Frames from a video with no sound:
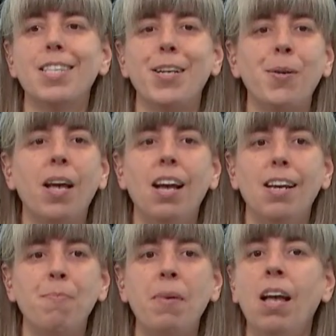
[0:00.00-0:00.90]
So
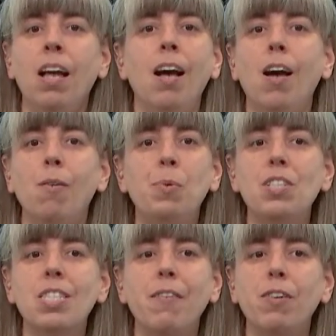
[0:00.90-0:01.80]
we
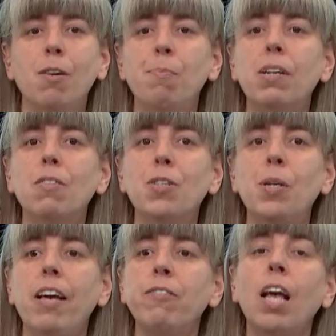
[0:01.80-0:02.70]
just have a minute or
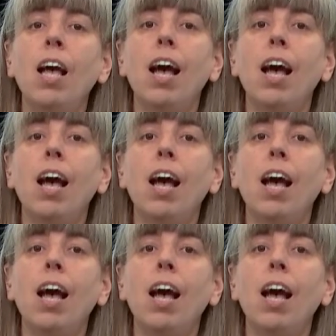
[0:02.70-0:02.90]
two left.